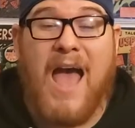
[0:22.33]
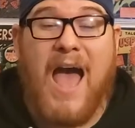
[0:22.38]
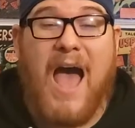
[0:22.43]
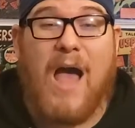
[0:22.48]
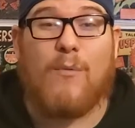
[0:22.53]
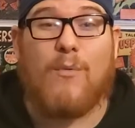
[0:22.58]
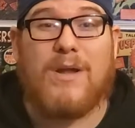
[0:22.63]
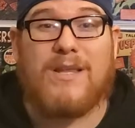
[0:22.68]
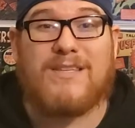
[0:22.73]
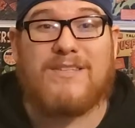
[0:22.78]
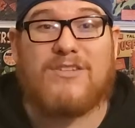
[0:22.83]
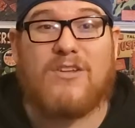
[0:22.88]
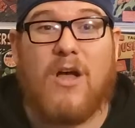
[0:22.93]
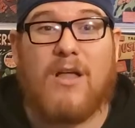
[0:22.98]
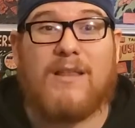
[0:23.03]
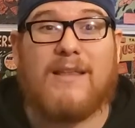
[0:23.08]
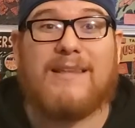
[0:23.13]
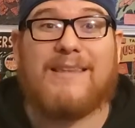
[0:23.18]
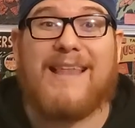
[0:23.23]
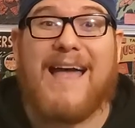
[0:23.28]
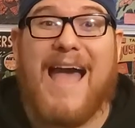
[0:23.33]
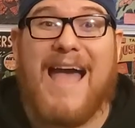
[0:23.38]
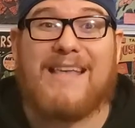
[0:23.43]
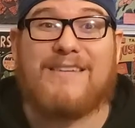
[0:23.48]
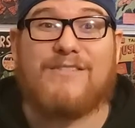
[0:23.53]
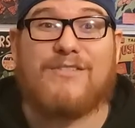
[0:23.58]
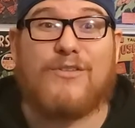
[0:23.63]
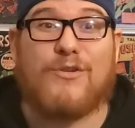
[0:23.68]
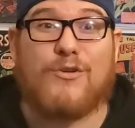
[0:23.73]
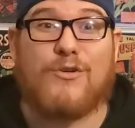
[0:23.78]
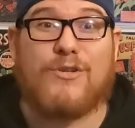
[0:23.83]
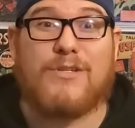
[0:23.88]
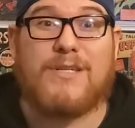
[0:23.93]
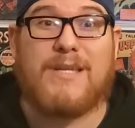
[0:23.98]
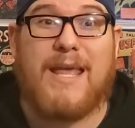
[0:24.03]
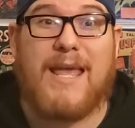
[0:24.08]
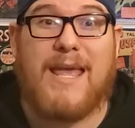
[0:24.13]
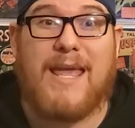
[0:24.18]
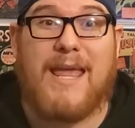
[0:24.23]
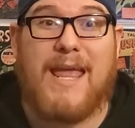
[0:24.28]
I went and saw it last
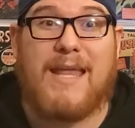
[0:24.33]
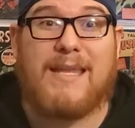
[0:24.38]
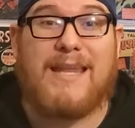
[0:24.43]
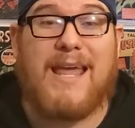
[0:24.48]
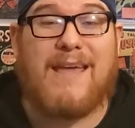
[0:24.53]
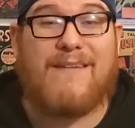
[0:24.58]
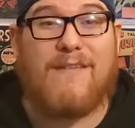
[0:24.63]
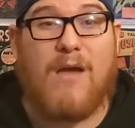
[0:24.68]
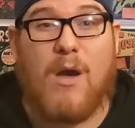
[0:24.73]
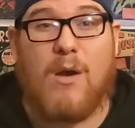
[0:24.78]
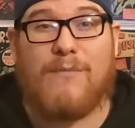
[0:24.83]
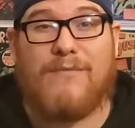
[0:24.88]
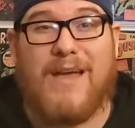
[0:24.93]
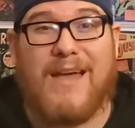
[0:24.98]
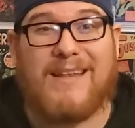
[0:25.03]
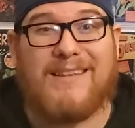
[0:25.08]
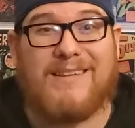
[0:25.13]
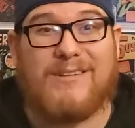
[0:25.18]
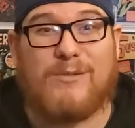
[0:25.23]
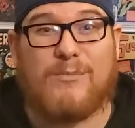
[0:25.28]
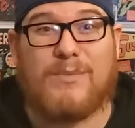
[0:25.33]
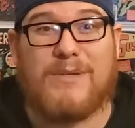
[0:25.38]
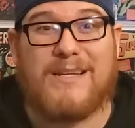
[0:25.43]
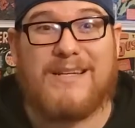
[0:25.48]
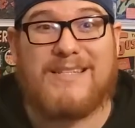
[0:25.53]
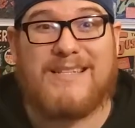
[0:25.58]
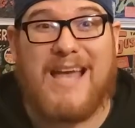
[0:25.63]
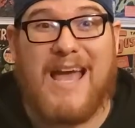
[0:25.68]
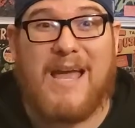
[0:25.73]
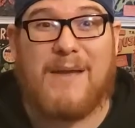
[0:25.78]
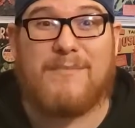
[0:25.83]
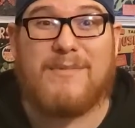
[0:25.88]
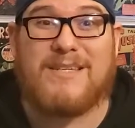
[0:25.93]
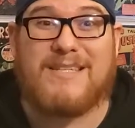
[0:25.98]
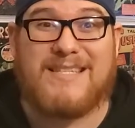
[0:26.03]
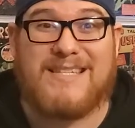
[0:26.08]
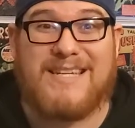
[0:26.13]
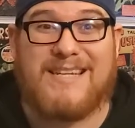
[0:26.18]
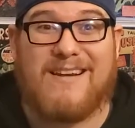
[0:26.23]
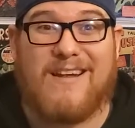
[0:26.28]
Thursday, and now I've had a little bit of time to
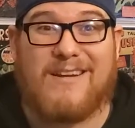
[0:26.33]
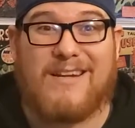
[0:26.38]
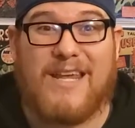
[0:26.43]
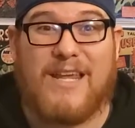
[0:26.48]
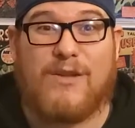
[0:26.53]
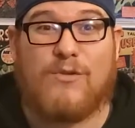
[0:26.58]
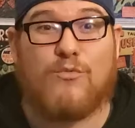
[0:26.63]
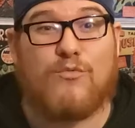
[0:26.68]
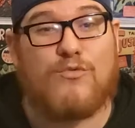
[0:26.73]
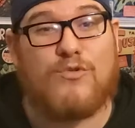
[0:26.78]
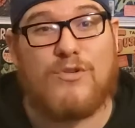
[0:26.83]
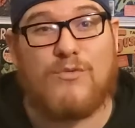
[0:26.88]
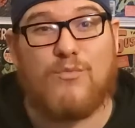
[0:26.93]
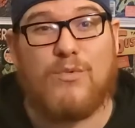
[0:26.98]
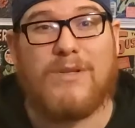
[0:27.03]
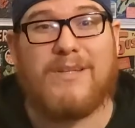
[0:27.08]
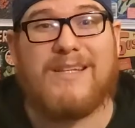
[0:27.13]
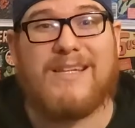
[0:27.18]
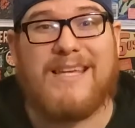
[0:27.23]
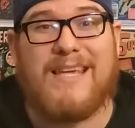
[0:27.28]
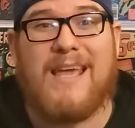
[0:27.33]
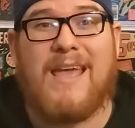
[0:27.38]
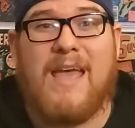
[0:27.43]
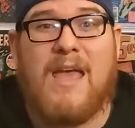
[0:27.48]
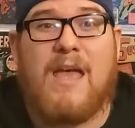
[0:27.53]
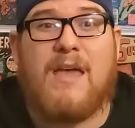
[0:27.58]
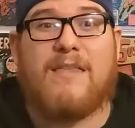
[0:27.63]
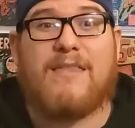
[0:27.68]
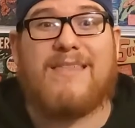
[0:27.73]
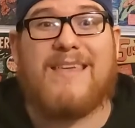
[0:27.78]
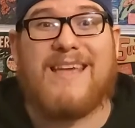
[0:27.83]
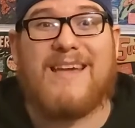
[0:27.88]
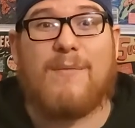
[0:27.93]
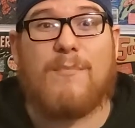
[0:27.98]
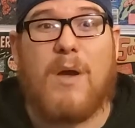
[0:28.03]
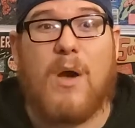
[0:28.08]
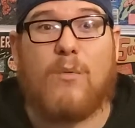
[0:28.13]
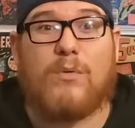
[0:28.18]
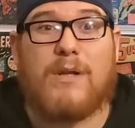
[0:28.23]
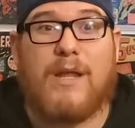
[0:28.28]
sit on it and really think
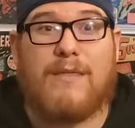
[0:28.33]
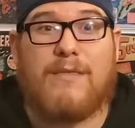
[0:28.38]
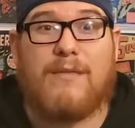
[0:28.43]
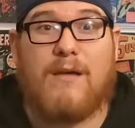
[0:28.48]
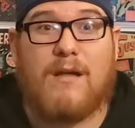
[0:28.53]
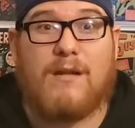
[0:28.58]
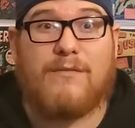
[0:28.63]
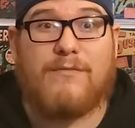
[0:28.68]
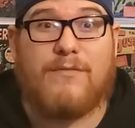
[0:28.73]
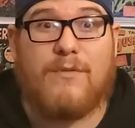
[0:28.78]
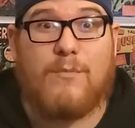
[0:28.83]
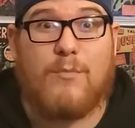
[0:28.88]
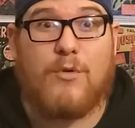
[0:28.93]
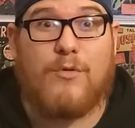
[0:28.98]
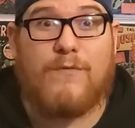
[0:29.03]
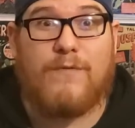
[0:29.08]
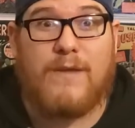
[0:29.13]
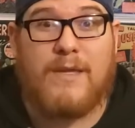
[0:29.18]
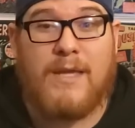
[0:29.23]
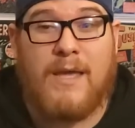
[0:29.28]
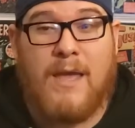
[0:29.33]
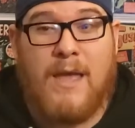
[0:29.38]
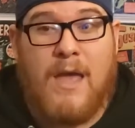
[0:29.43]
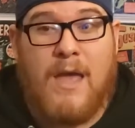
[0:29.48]
about what I thought of the movie.